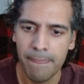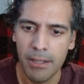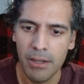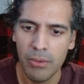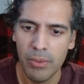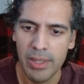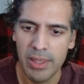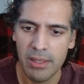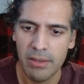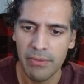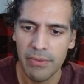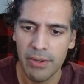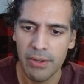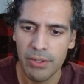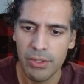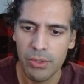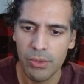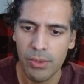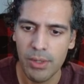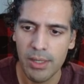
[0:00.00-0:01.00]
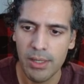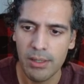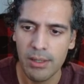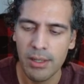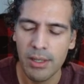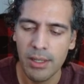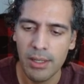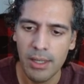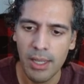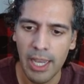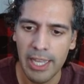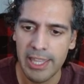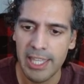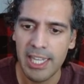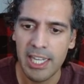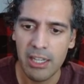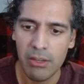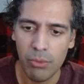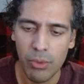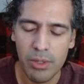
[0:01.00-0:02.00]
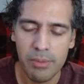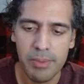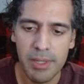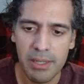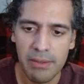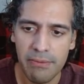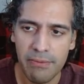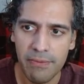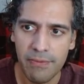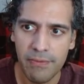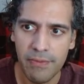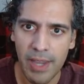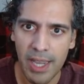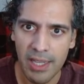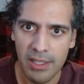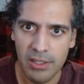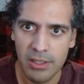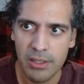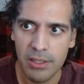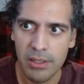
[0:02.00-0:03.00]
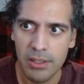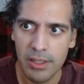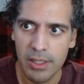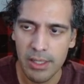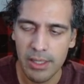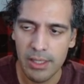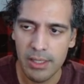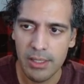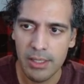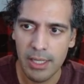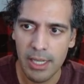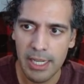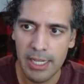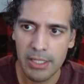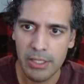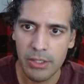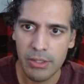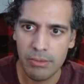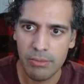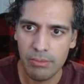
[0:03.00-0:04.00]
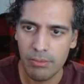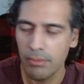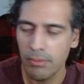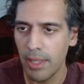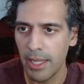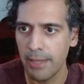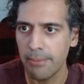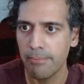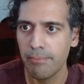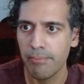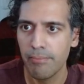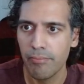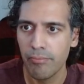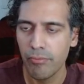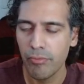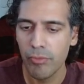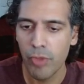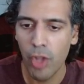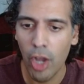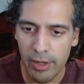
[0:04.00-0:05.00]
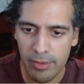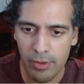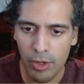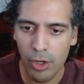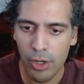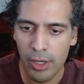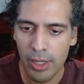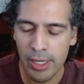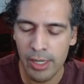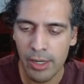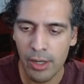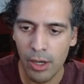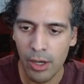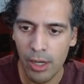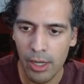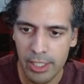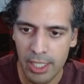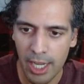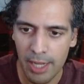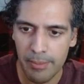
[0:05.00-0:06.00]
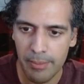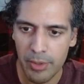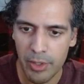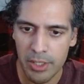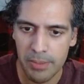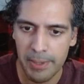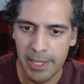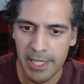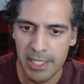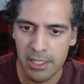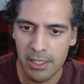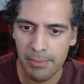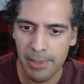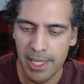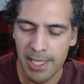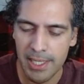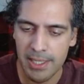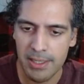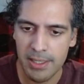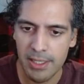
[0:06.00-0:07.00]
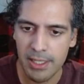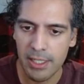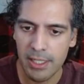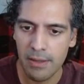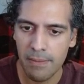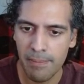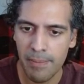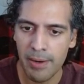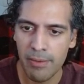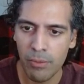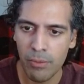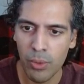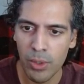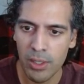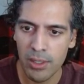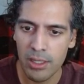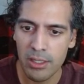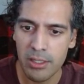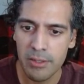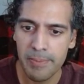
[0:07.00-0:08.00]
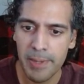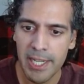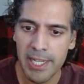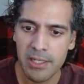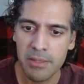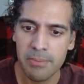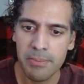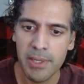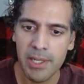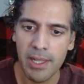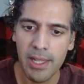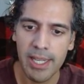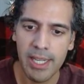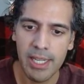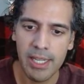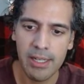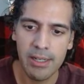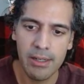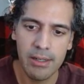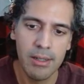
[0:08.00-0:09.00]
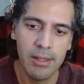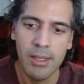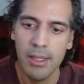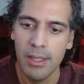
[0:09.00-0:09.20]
with the first one. I think it would be faster in this case, like not in time or space complexity world space, but like in